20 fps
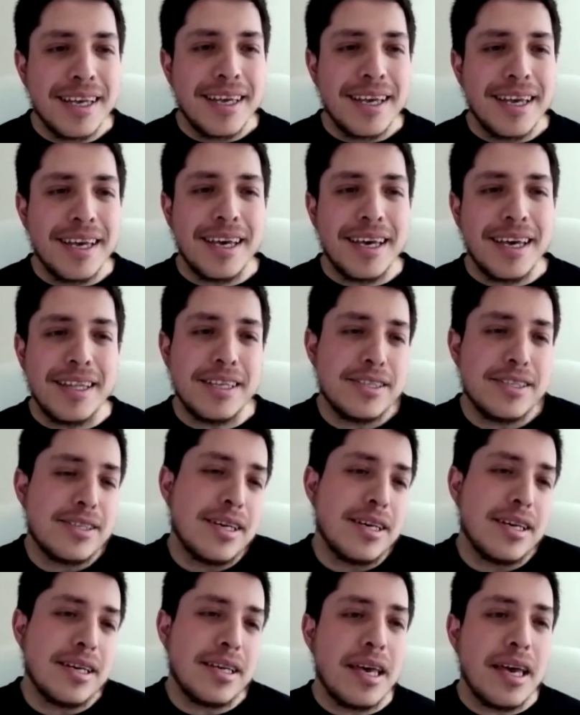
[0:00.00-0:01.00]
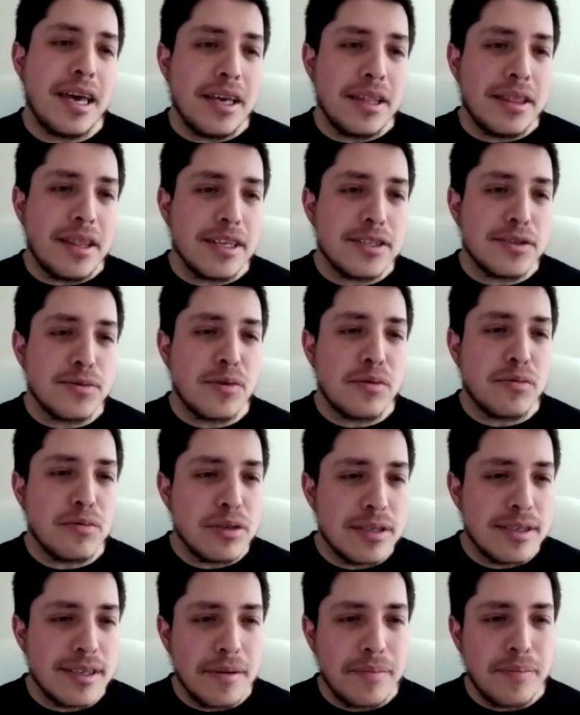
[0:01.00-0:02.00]
And it's like, hey, that's where we
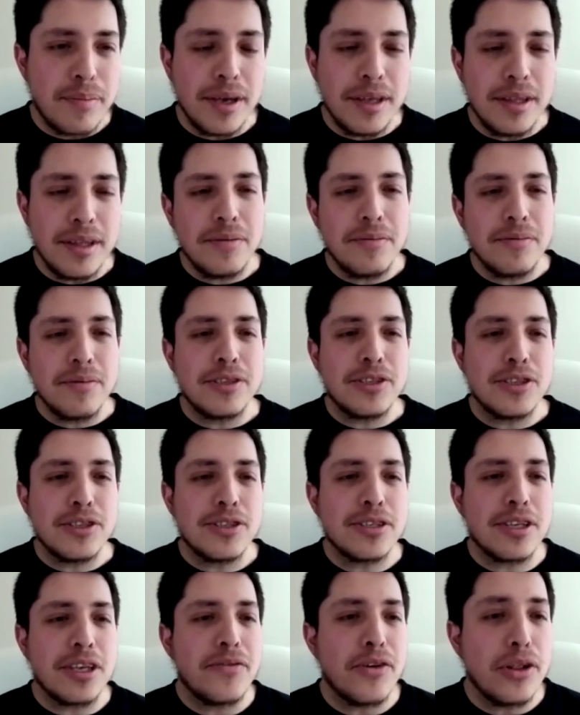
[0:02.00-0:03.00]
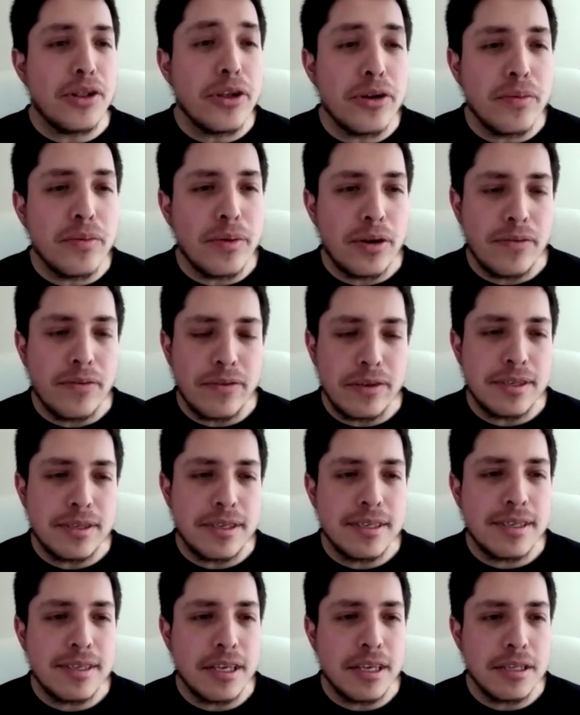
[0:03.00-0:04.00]
step in and we just give a little bit of
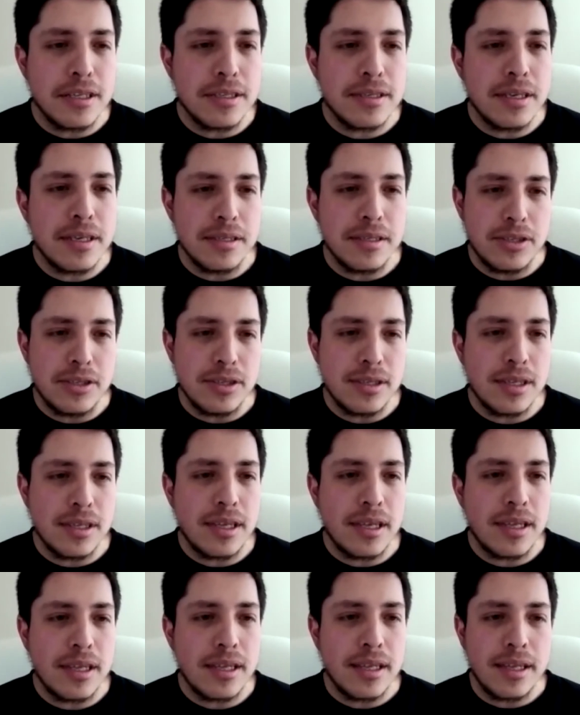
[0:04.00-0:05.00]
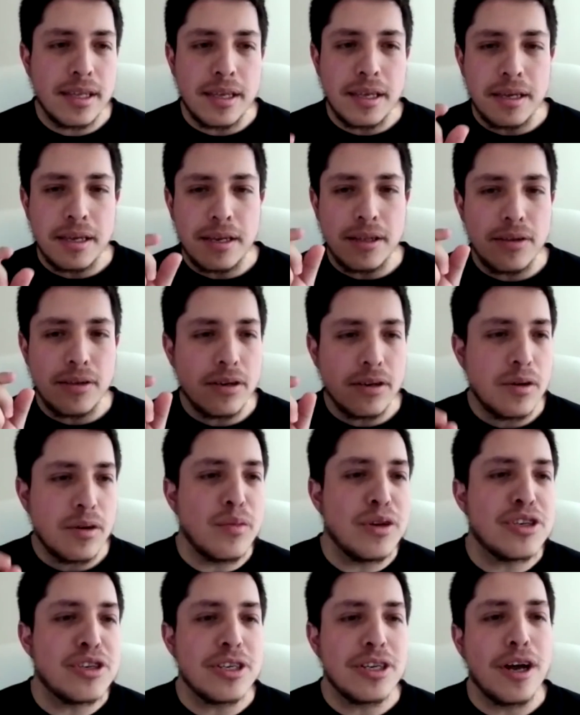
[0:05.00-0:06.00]
assistance and just get a little
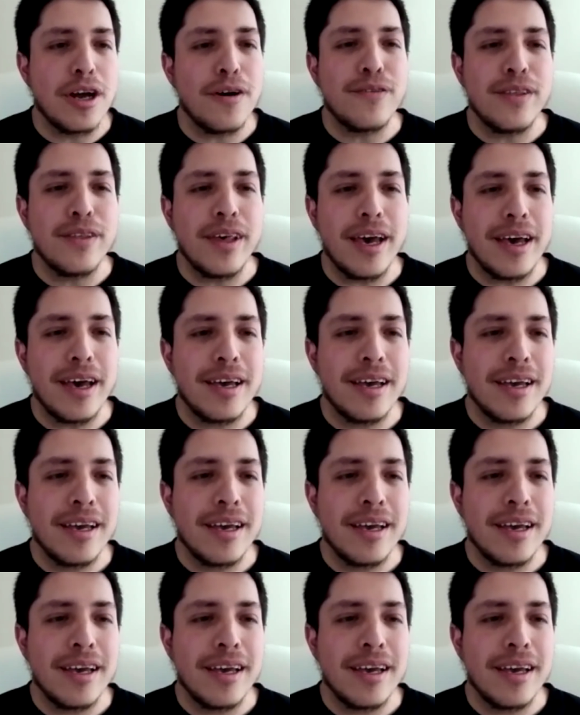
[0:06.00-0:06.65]
commission off of that.